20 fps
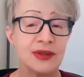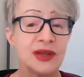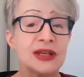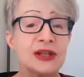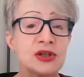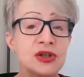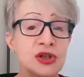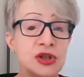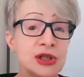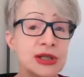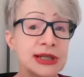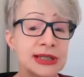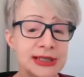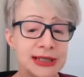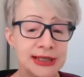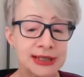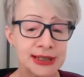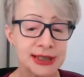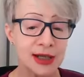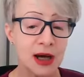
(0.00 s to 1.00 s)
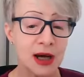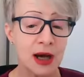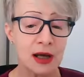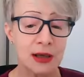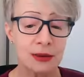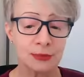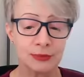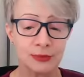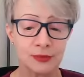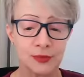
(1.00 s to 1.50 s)
Then Jesus
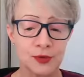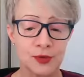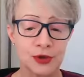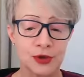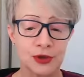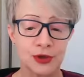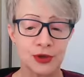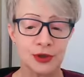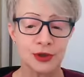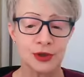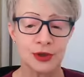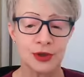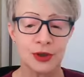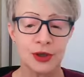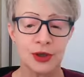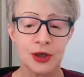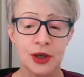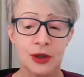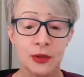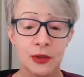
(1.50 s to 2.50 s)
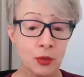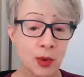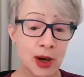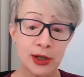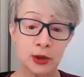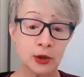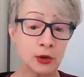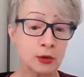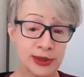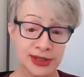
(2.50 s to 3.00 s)
comes, the
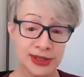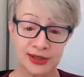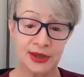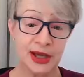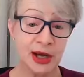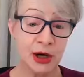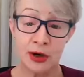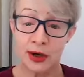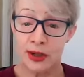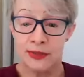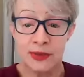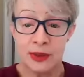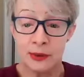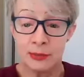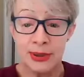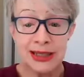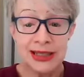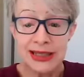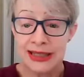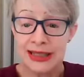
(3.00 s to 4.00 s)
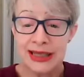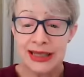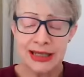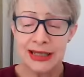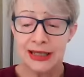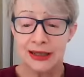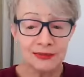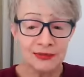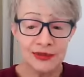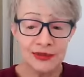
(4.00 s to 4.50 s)
one who was there in the
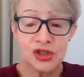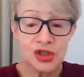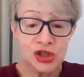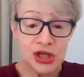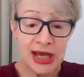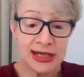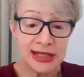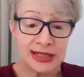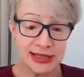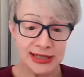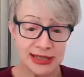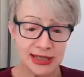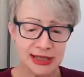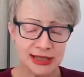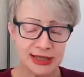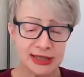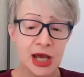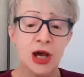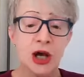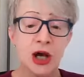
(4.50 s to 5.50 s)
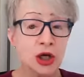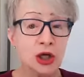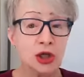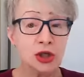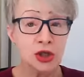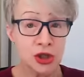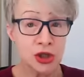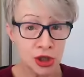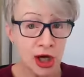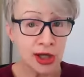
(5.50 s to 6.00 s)
beginning, the Genesis.
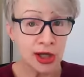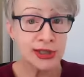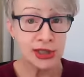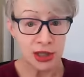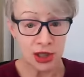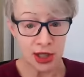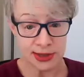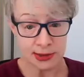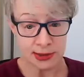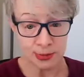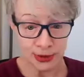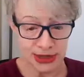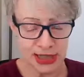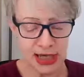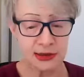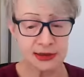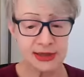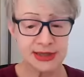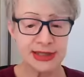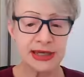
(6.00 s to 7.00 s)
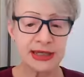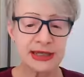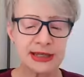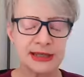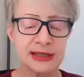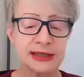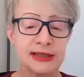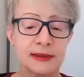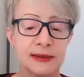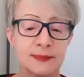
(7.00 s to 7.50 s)
John's gospel tells
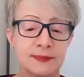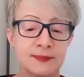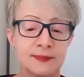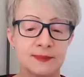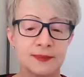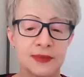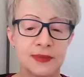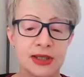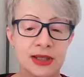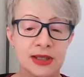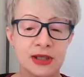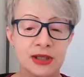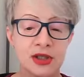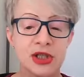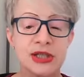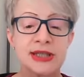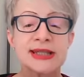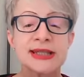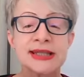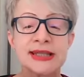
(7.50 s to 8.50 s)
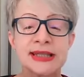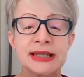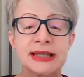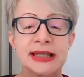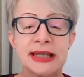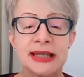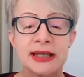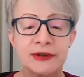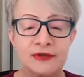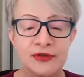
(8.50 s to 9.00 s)
us Jesus
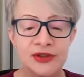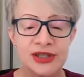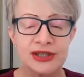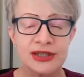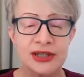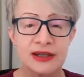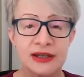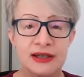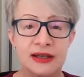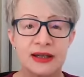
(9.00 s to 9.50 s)
lives